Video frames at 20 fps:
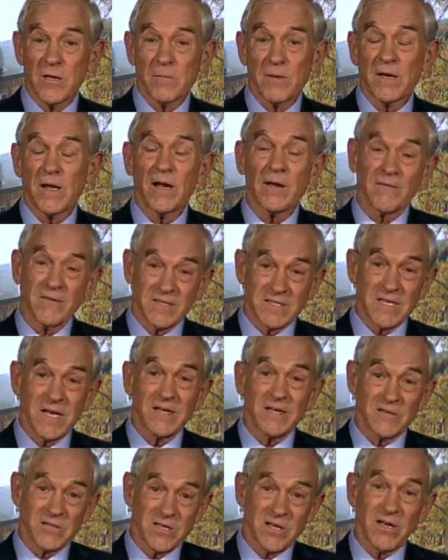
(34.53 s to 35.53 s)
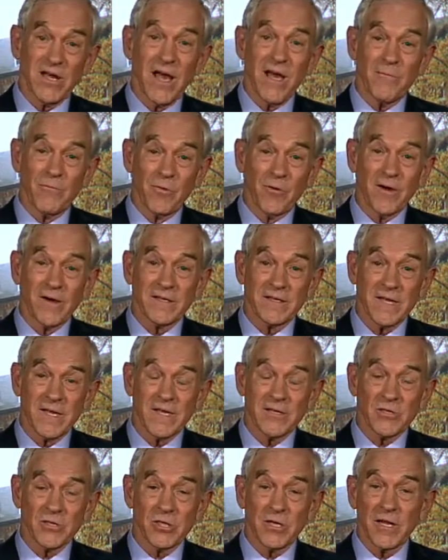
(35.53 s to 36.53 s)
But all of a sudden, there's a lot more
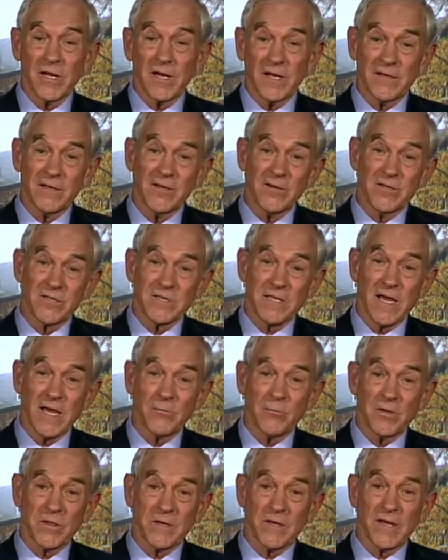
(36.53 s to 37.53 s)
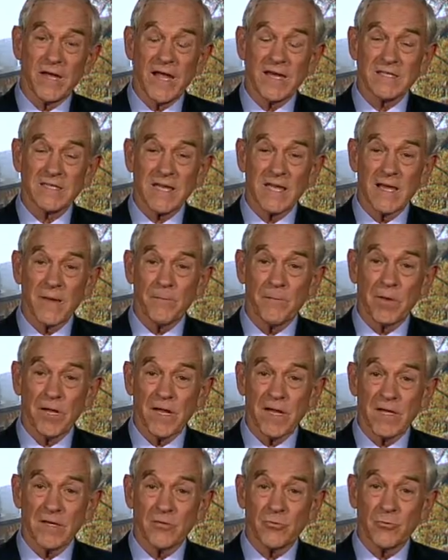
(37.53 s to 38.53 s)
attention. And I noticed that with the last
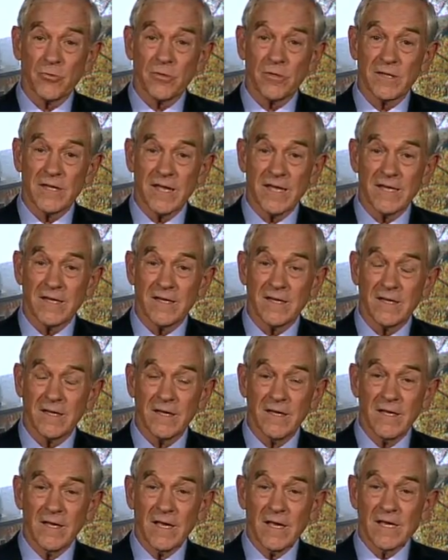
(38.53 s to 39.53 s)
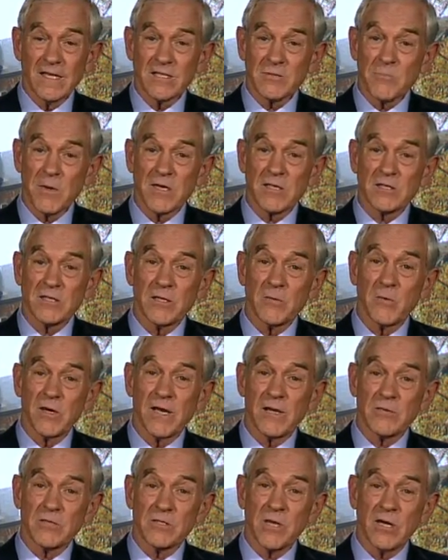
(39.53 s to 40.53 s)
campaign toward the end, especially when
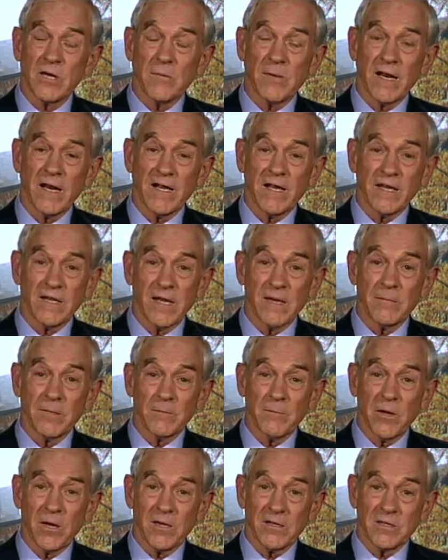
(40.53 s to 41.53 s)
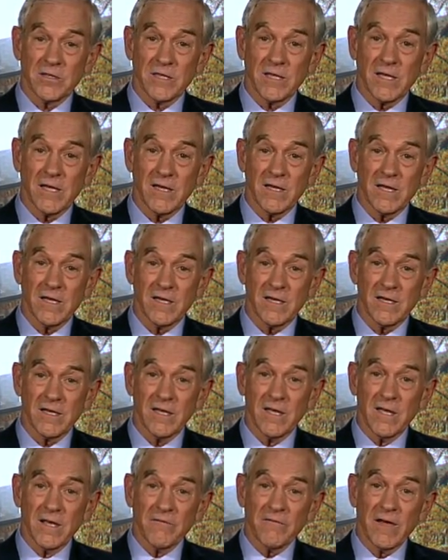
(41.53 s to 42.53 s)
I was talking about economic policy and then the
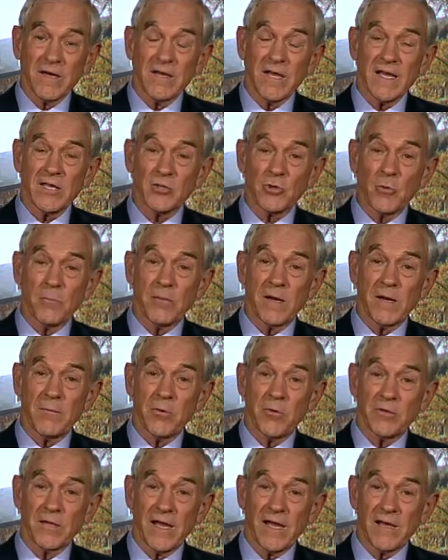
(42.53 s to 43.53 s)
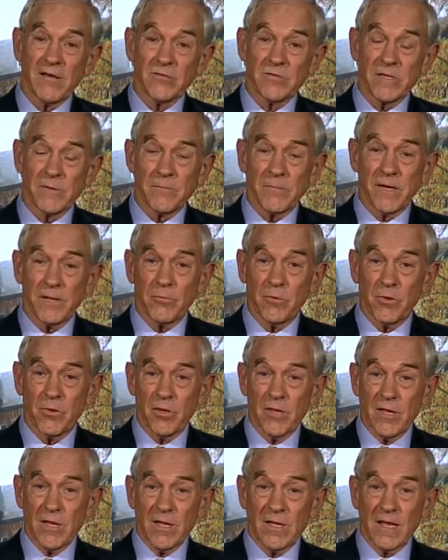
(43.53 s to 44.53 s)
financial bubble and the housing bubble
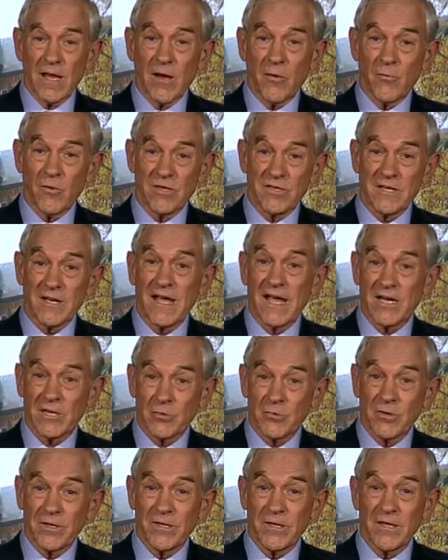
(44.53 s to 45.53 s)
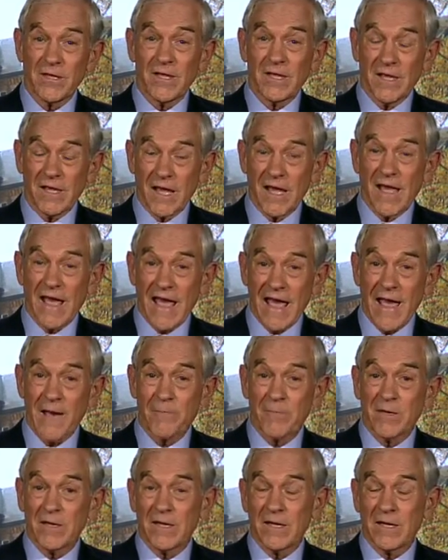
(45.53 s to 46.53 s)
that wasn't actually
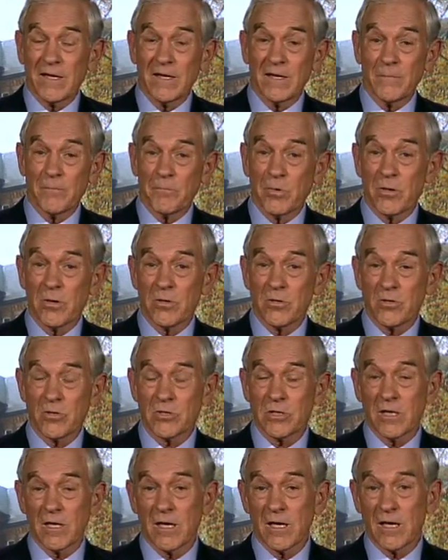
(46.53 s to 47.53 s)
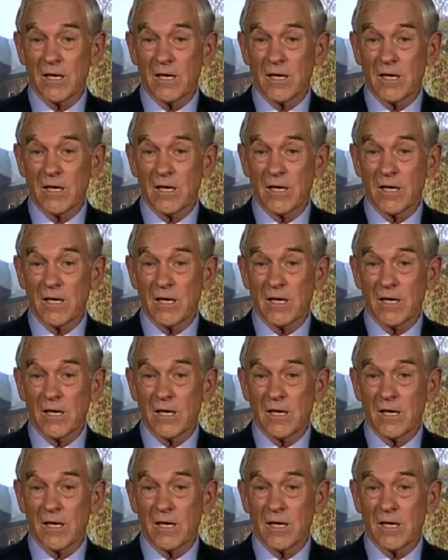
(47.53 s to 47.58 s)
happening. And then it burst.